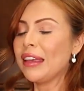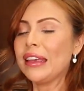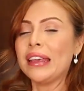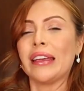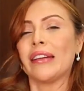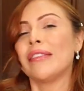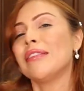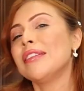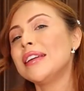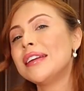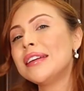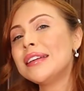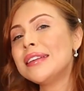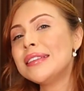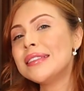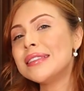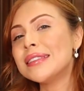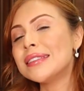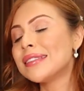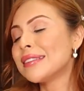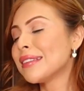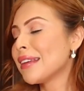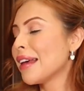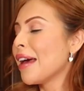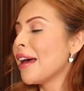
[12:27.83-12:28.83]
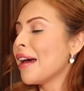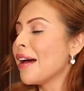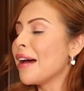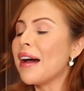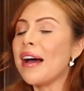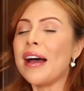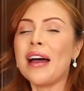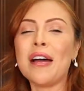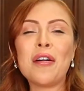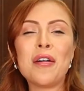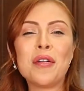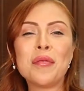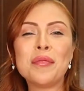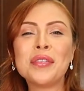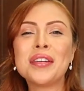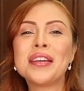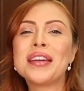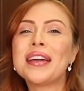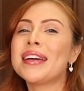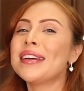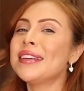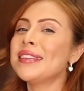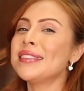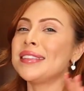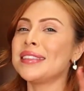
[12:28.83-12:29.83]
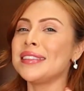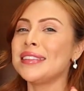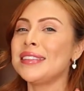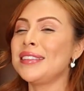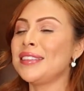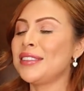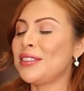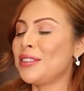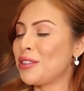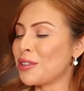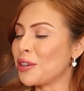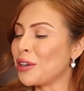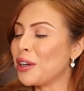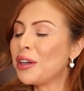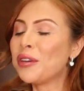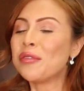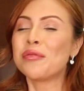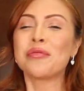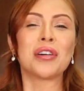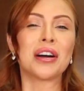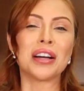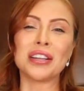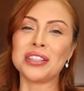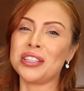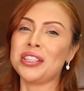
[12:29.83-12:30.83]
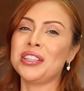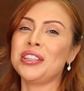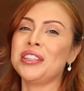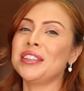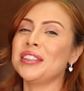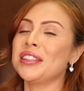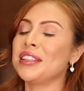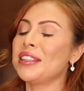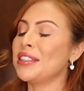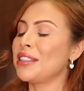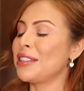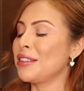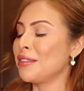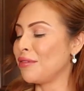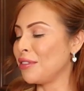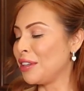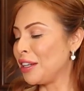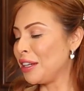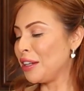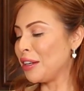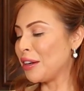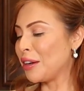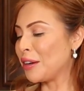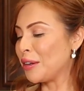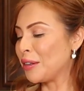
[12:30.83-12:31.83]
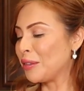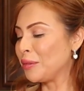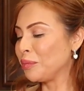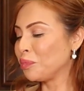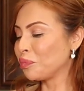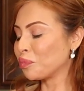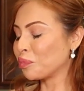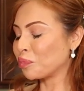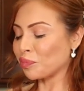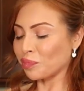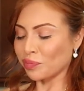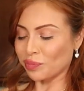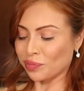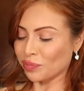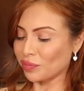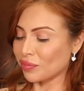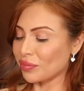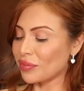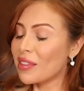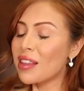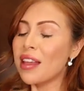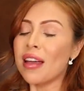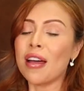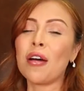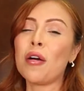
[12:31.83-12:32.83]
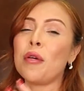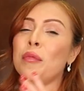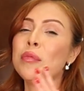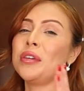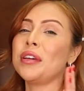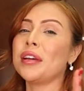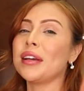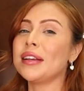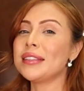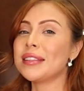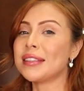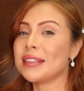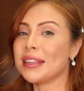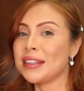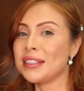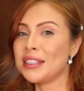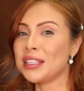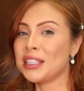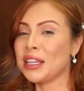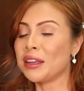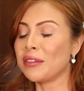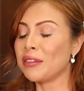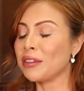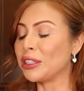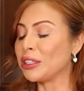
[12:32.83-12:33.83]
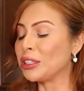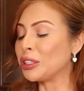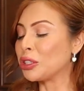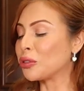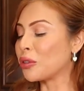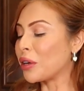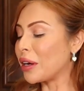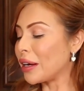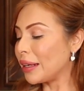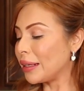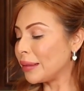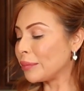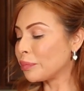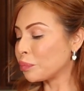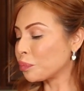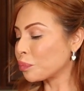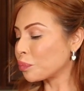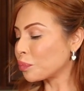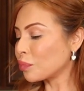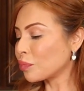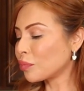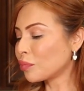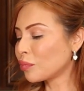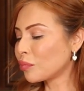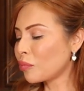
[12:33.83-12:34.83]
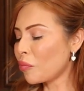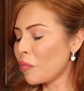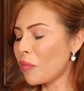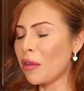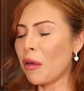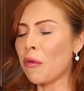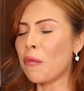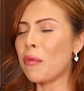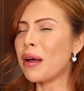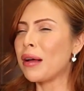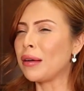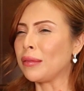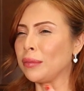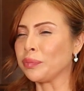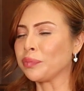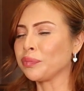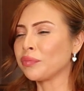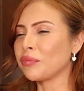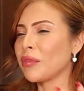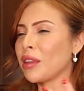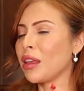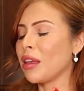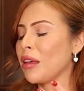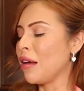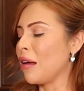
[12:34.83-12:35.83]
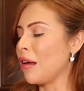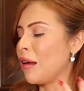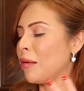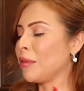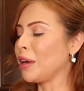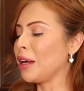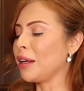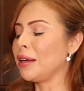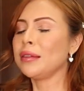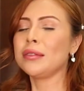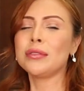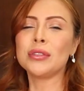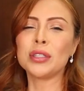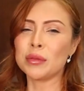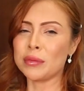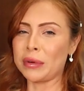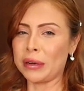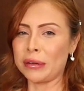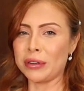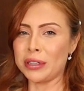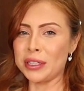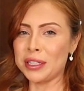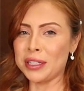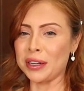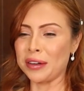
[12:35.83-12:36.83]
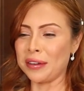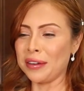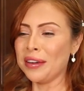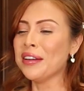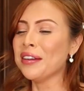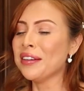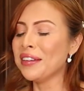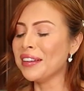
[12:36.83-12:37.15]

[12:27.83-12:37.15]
Here it is. I hope you guys enjoyed watching this video. I hope you guys get to give it a try. Wow, I'm kind of losing my words here.